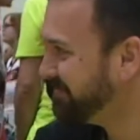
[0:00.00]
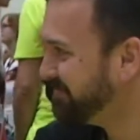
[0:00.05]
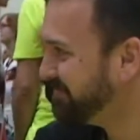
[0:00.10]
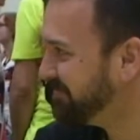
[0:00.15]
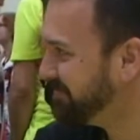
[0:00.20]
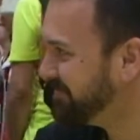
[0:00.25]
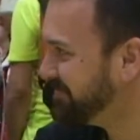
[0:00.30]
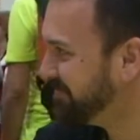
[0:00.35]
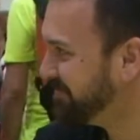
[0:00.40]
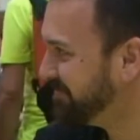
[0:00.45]

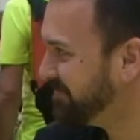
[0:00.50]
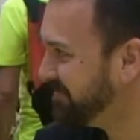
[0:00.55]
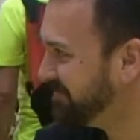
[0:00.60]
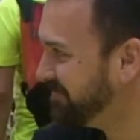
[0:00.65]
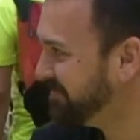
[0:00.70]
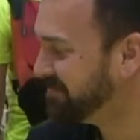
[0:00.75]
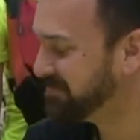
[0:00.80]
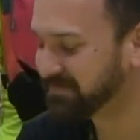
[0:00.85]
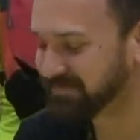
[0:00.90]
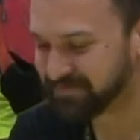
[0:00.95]

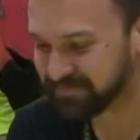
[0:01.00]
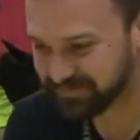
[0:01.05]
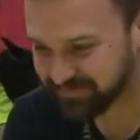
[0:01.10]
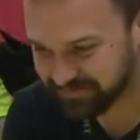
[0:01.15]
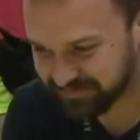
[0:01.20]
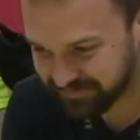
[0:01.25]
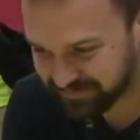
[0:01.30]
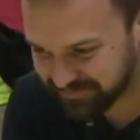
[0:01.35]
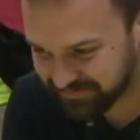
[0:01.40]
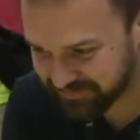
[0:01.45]

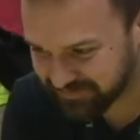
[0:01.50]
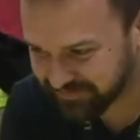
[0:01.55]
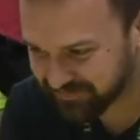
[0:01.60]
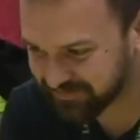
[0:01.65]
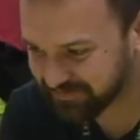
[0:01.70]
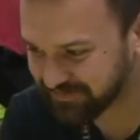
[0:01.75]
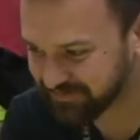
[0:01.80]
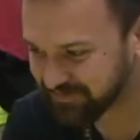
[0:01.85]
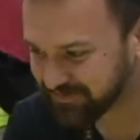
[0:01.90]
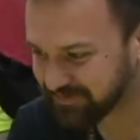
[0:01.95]

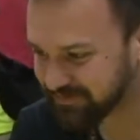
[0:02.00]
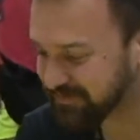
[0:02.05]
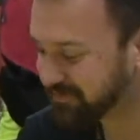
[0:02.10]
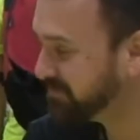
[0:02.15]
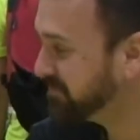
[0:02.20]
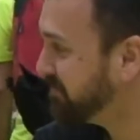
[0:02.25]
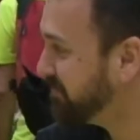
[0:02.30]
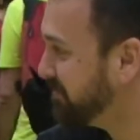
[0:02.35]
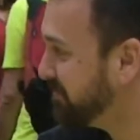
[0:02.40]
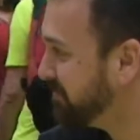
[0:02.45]

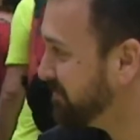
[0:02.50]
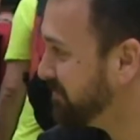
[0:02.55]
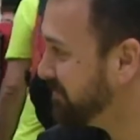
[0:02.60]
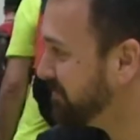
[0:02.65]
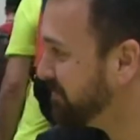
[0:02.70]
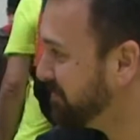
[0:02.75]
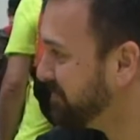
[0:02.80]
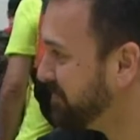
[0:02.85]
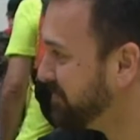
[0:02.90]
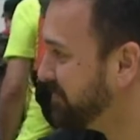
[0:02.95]

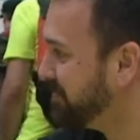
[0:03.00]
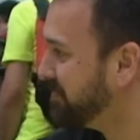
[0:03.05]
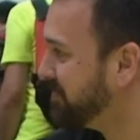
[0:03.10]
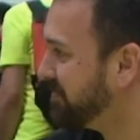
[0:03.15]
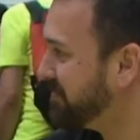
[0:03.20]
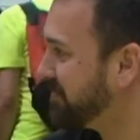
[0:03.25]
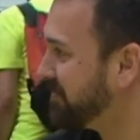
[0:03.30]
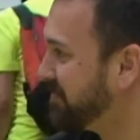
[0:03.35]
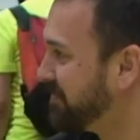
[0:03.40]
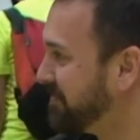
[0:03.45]

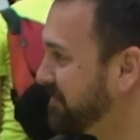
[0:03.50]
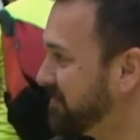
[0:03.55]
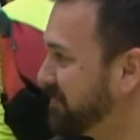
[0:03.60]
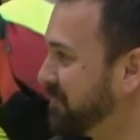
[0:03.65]
[no speech]